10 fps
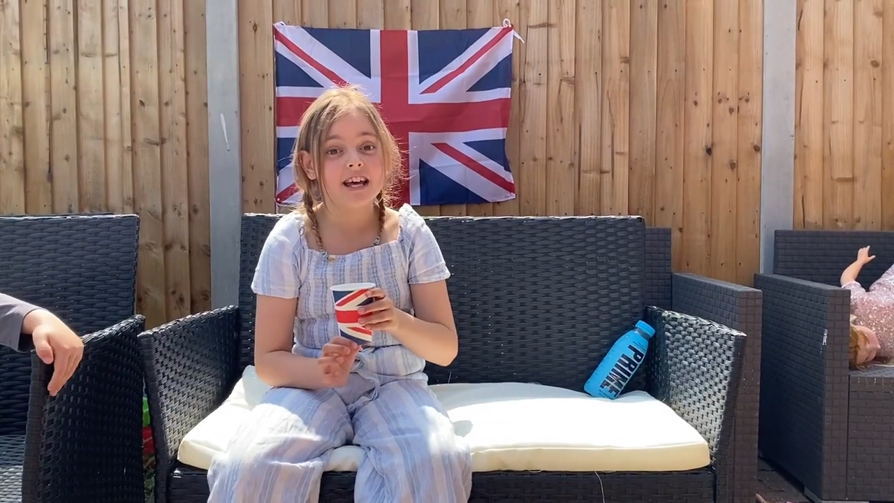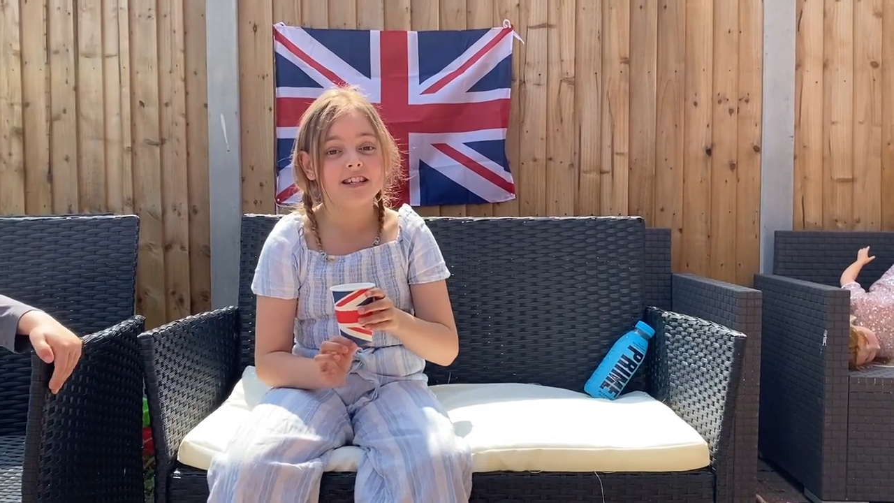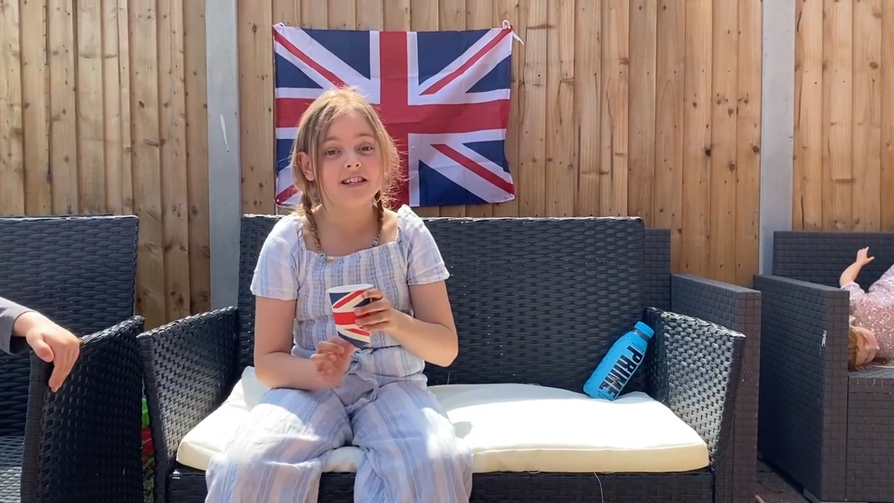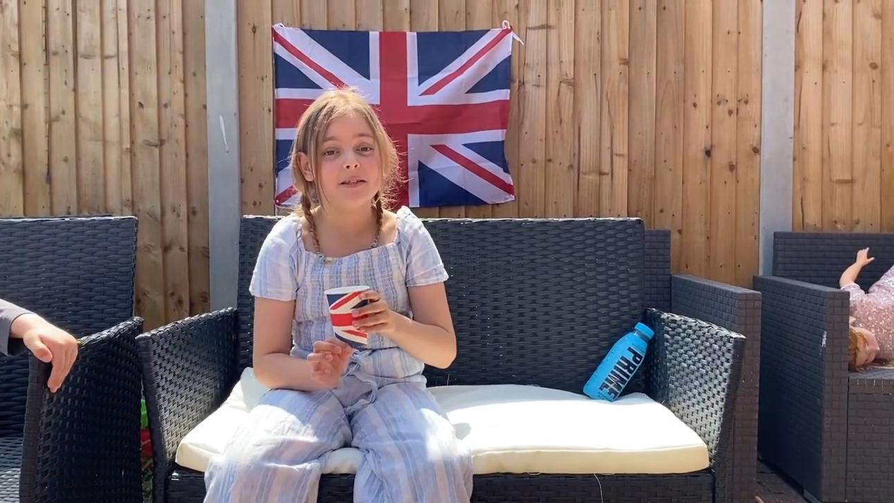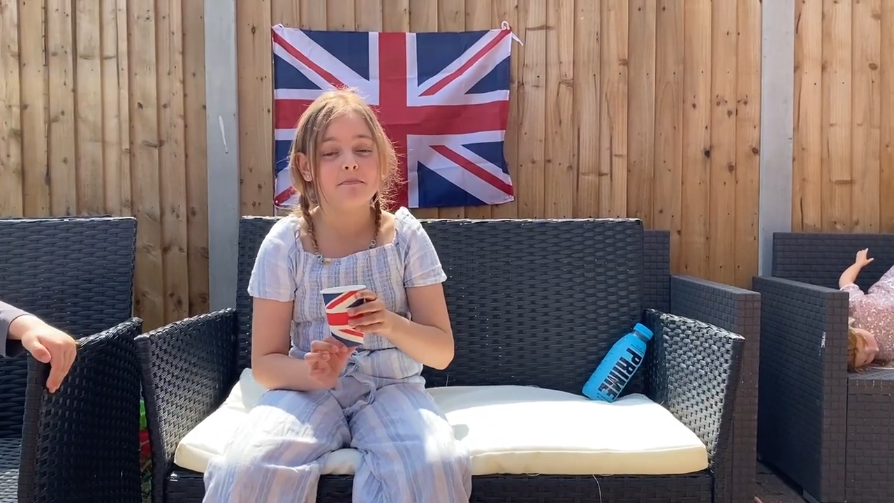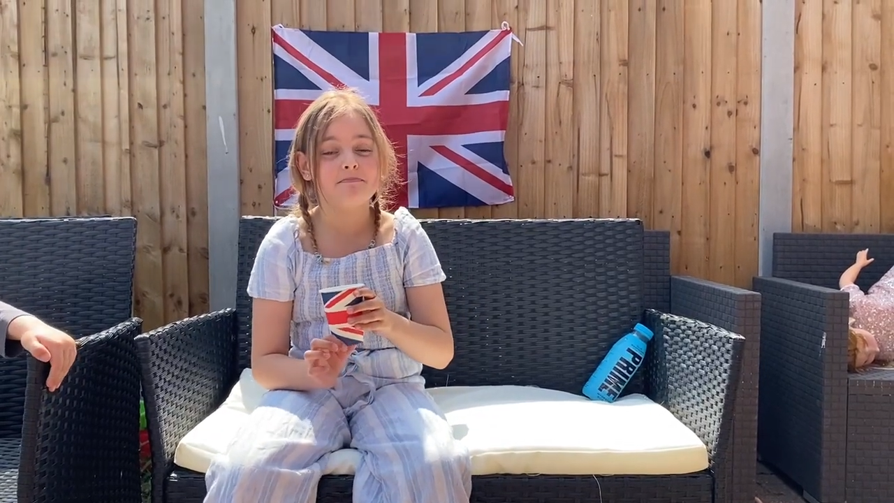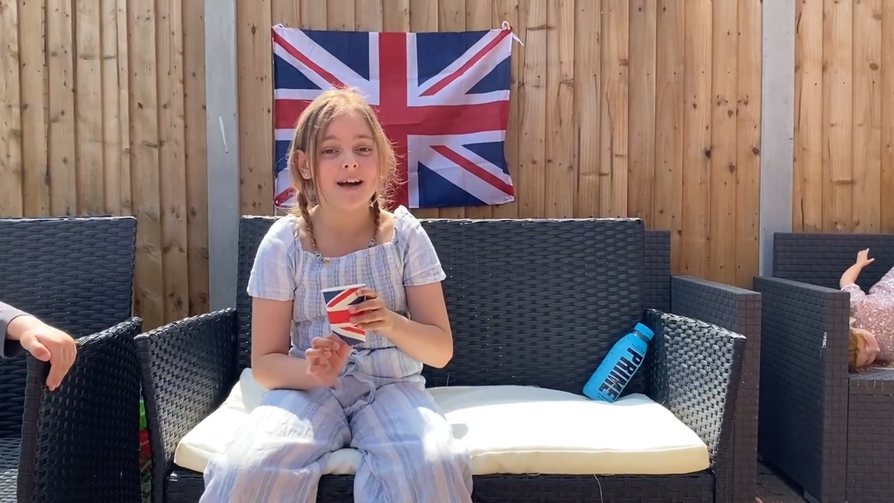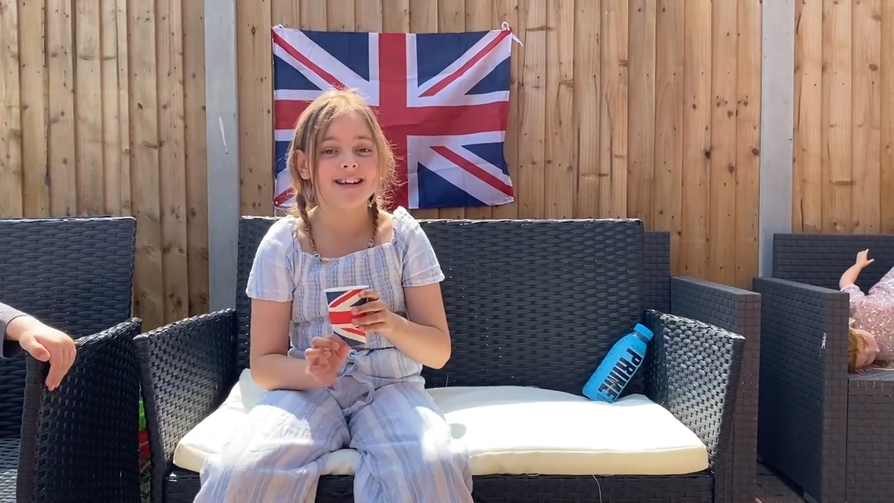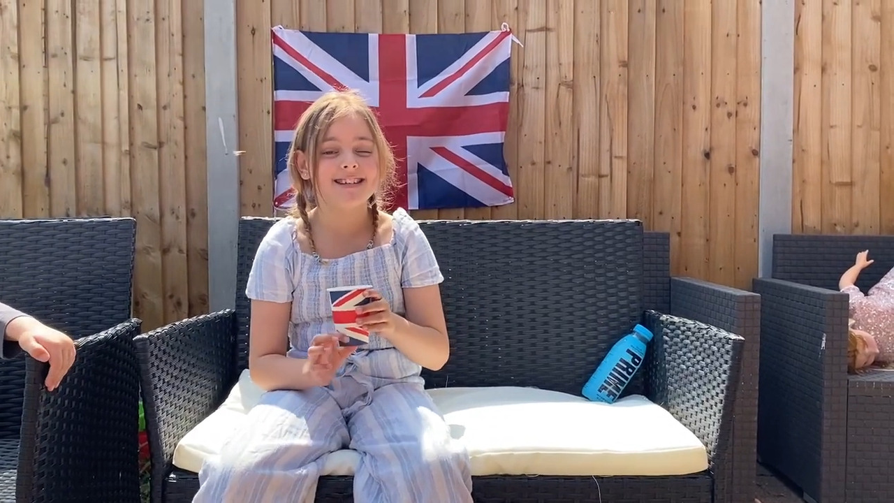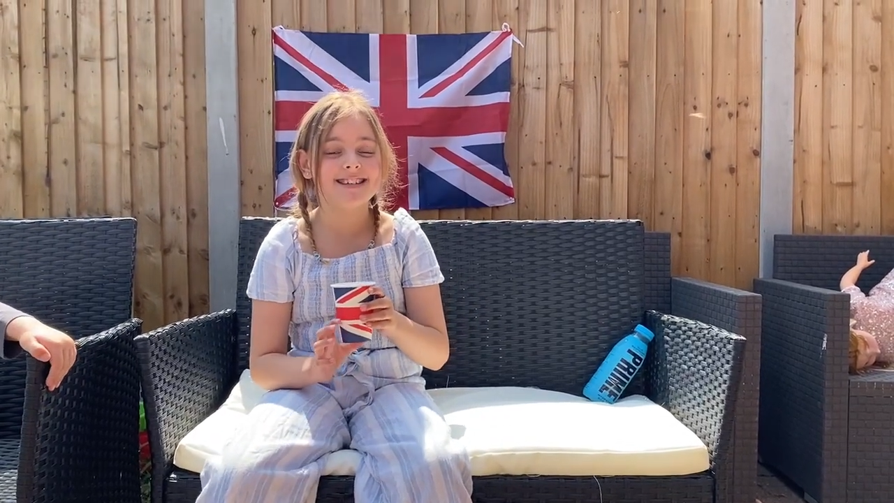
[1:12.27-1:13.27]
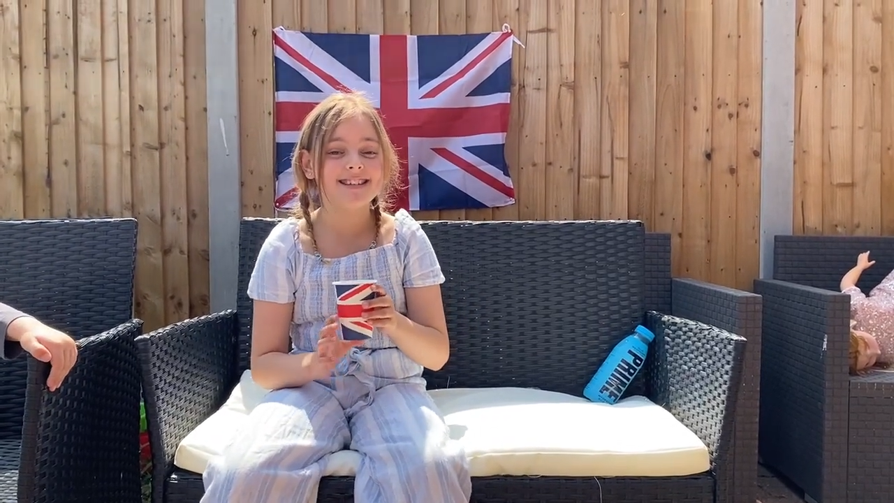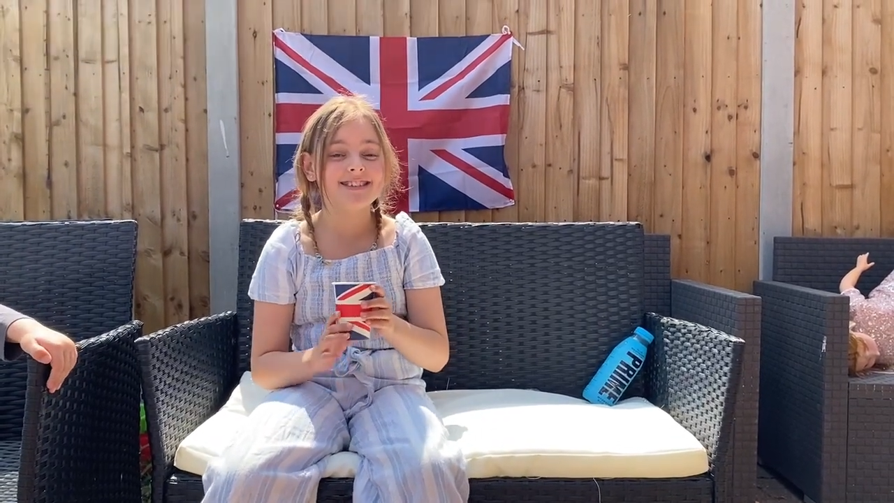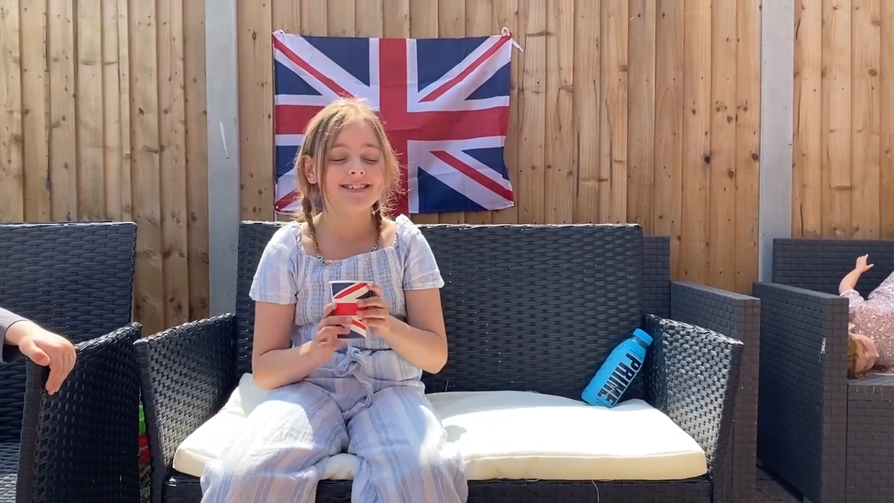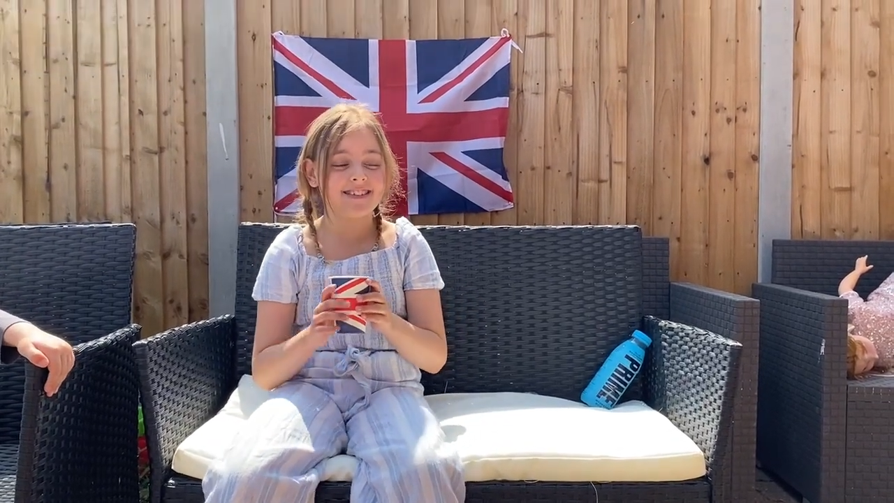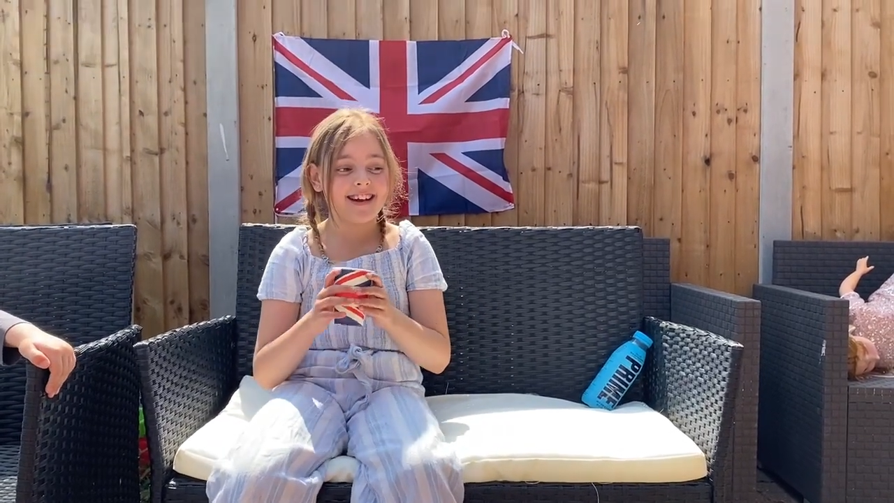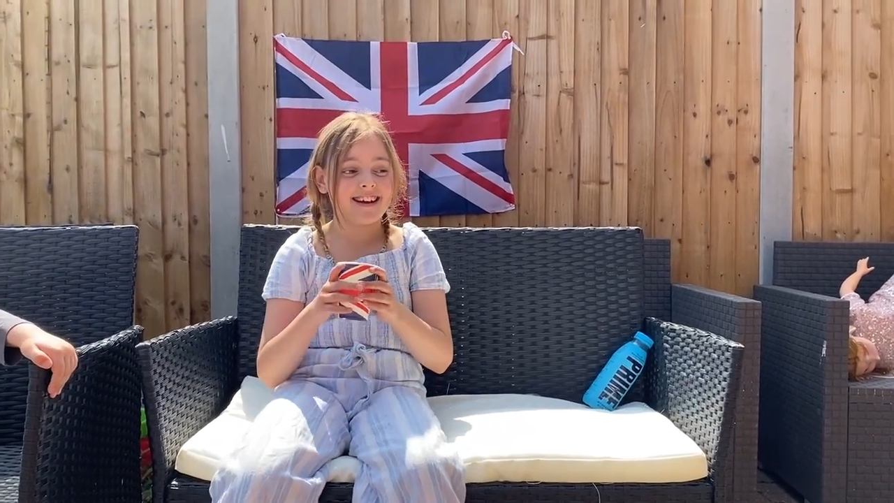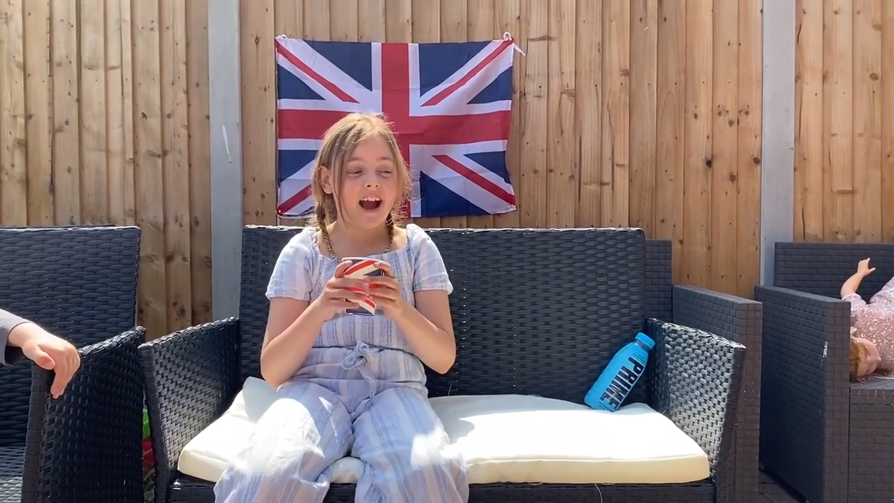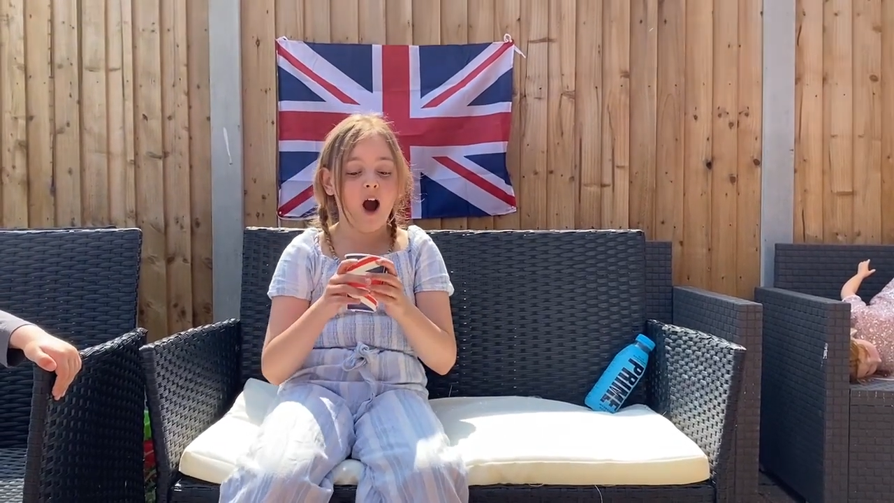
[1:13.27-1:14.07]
That is the best drink